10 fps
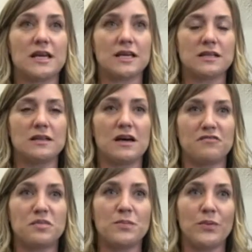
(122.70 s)
it takes a lot
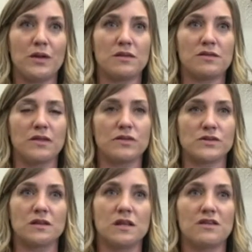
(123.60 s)
of people. I think
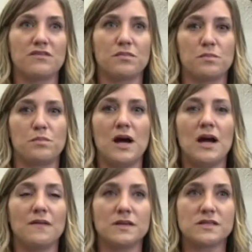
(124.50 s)
there's a lot of
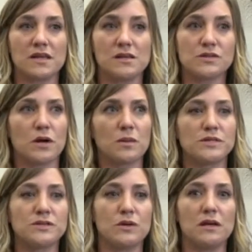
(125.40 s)
behind the scenes work
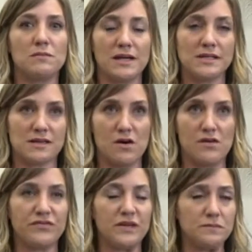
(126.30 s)
between
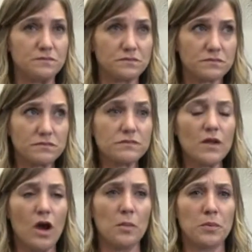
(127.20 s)
myself and
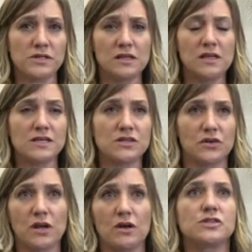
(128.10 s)
our personalized
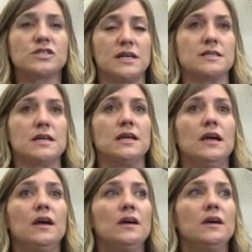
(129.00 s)
learning coach, Desi,
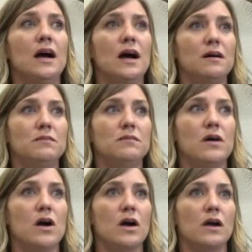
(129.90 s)

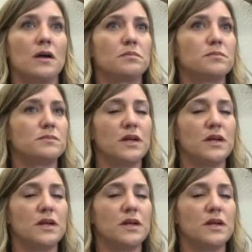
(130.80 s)
our